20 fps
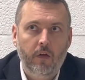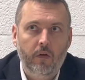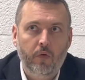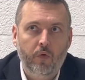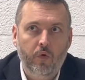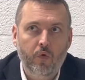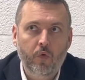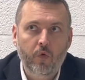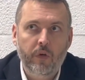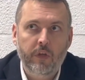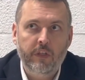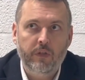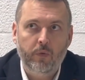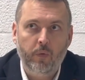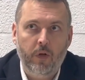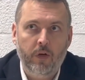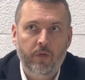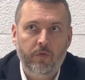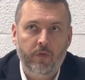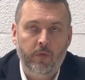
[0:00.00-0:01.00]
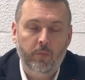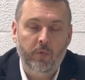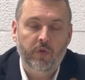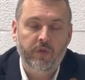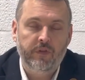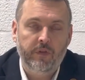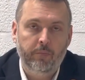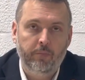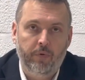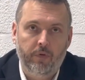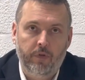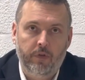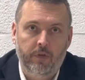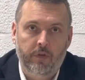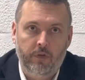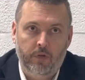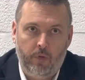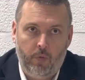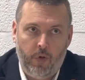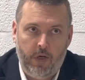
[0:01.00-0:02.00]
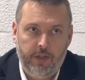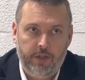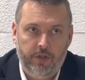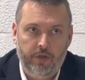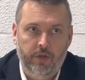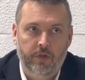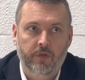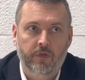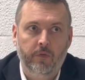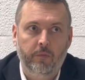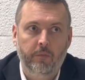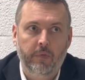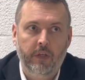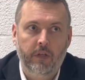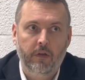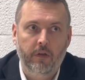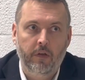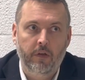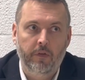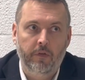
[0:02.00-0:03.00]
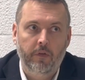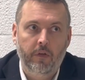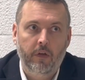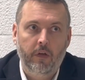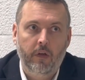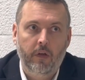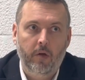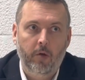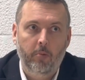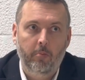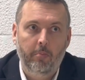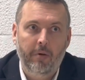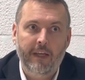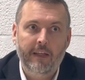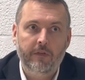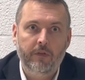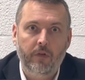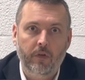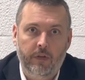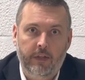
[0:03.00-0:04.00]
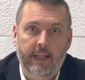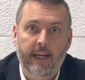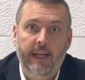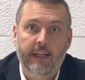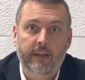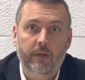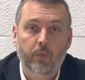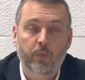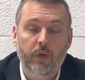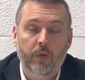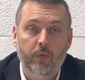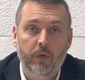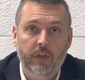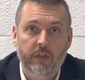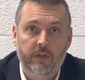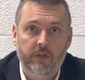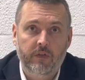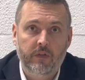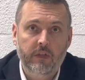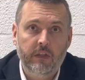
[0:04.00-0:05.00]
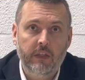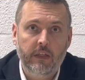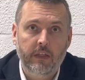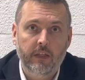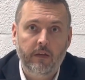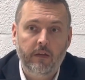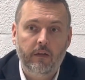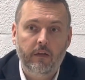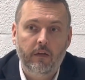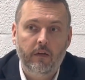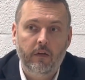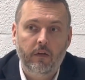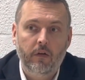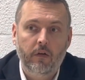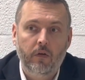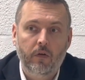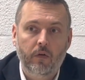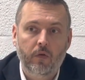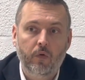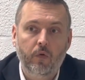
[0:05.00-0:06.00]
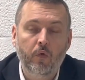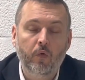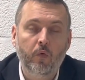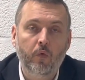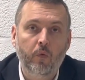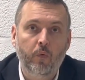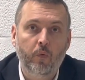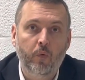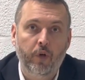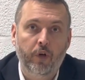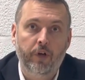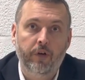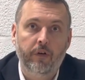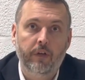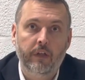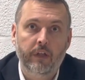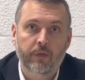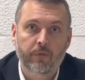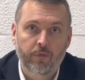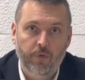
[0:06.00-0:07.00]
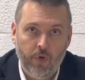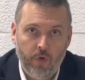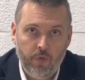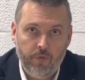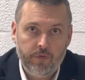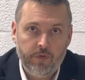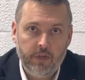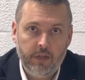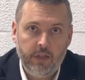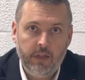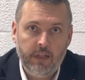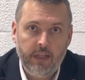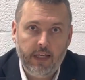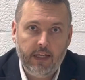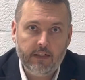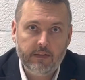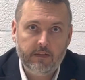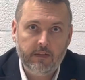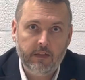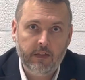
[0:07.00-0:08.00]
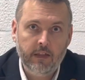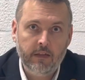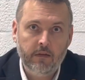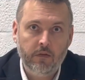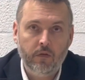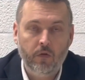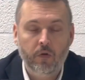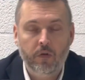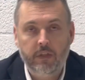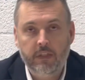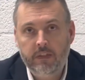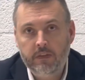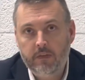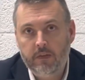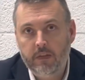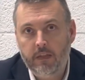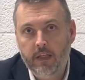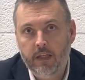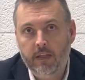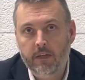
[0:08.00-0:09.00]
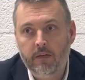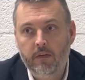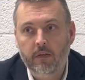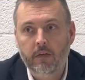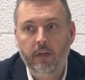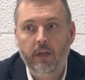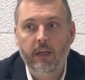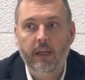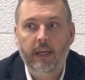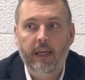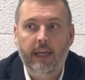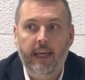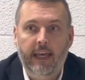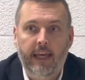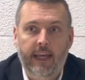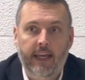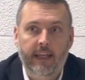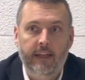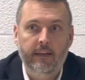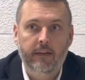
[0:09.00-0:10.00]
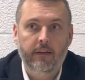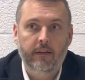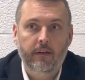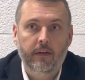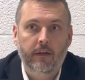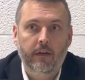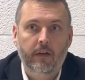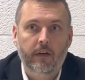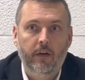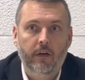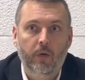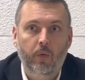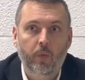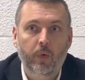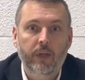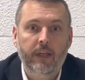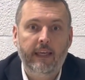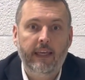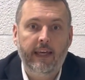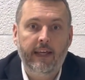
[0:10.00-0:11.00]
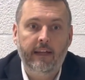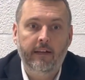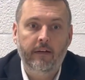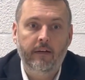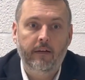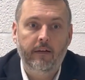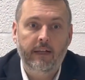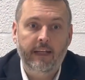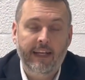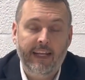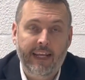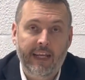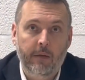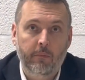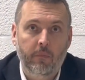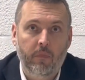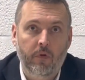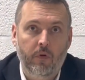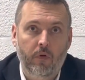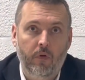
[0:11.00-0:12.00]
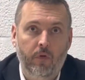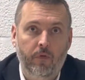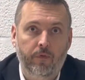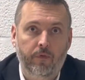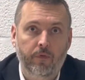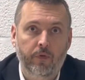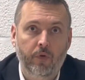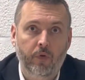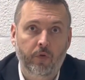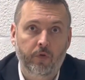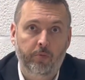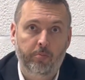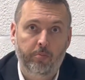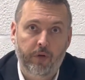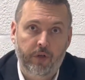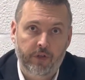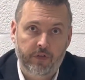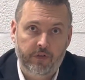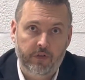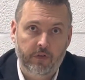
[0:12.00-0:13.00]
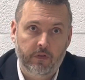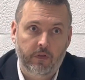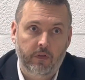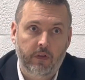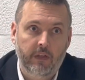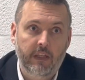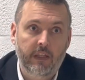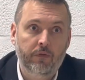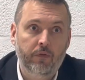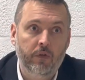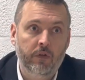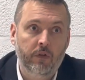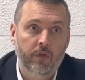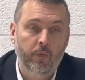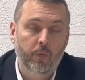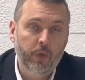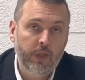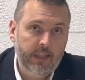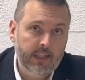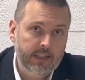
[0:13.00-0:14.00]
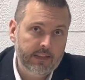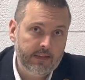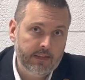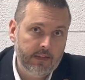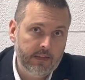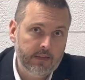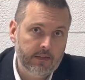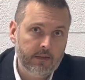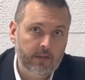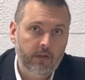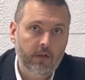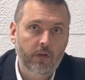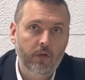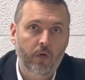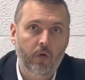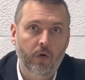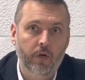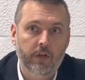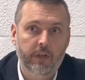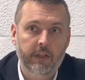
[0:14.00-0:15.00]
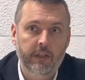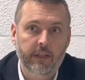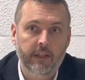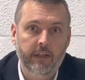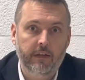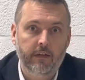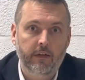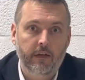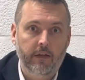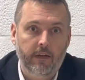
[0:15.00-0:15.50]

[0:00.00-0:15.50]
Who is one of the most important questions because based on that we will see who were involved in the accident or incident, and we can name of those persons, even the witnesses or the